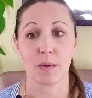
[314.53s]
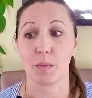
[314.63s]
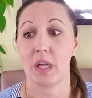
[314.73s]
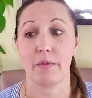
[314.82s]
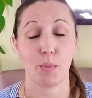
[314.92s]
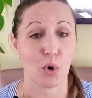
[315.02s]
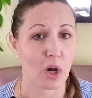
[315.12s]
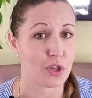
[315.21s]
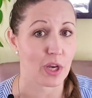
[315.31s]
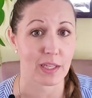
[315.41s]
some kind of a
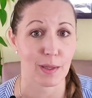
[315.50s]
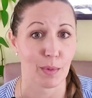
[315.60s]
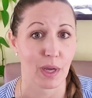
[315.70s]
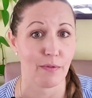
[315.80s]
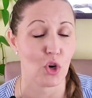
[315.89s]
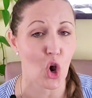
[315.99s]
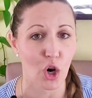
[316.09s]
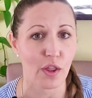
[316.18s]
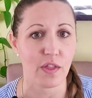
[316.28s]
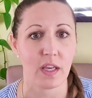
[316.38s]
project, some kind of an
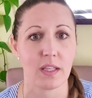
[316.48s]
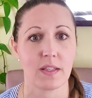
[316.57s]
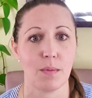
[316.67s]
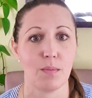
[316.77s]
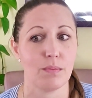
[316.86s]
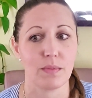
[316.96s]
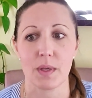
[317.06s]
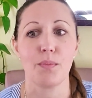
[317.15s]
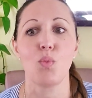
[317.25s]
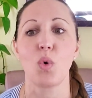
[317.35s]
art thing, some,
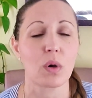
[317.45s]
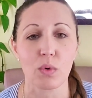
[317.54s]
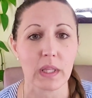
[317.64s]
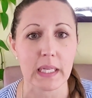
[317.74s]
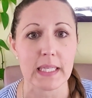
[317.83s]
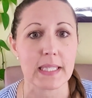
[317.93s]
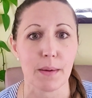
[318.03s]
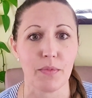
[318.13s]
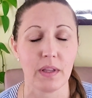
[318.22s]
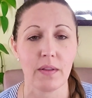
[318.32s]
some work related
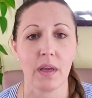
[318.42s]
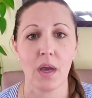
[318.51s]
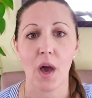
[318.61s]
something,